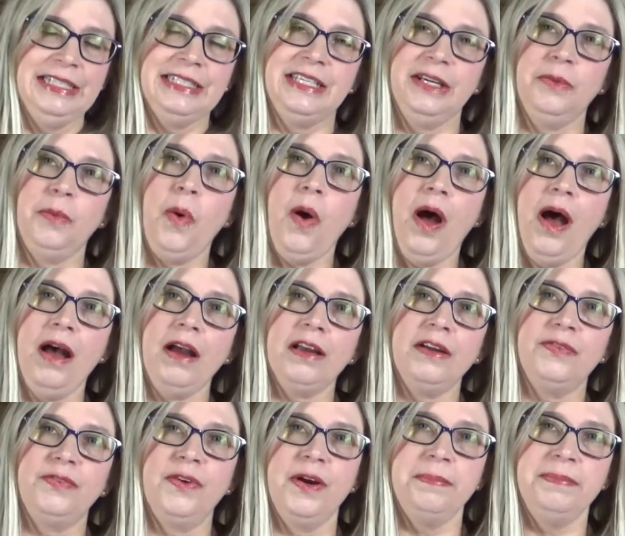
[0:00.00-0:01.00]
to
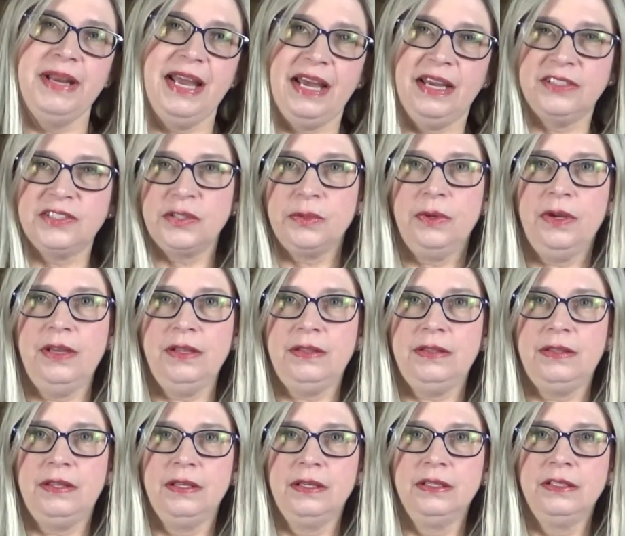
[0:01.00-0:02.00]
walk from
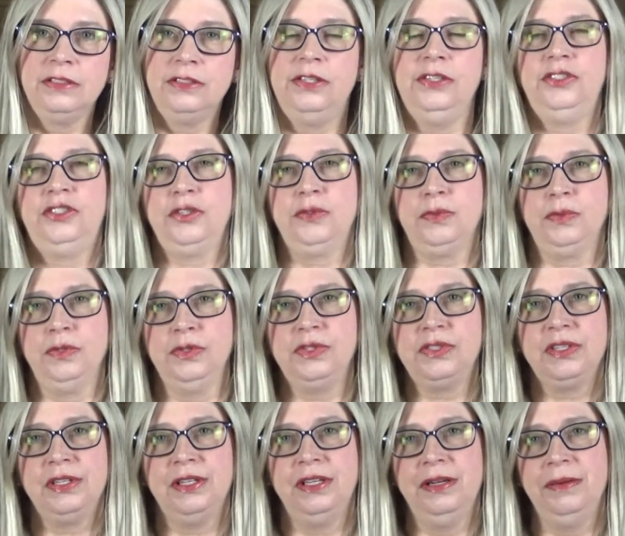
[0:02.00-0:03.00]
Nazareth to
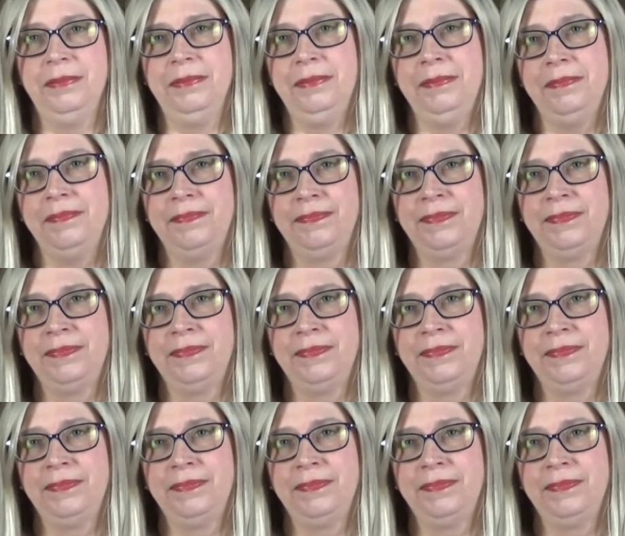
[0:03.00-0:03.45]
Jerusalem